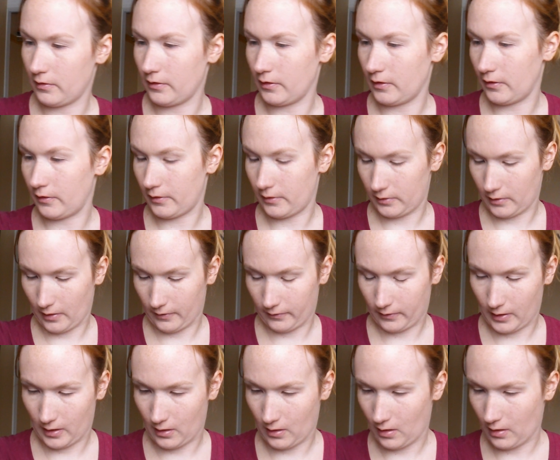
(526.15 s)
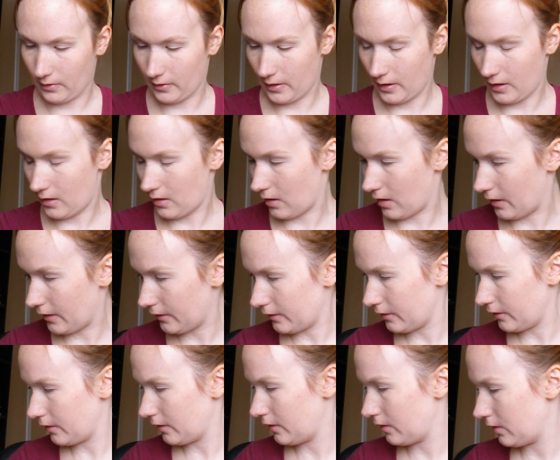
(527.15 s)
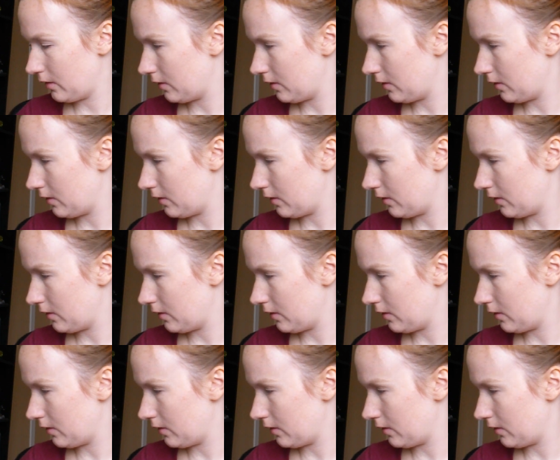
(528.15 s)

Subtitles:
the stuff that they got,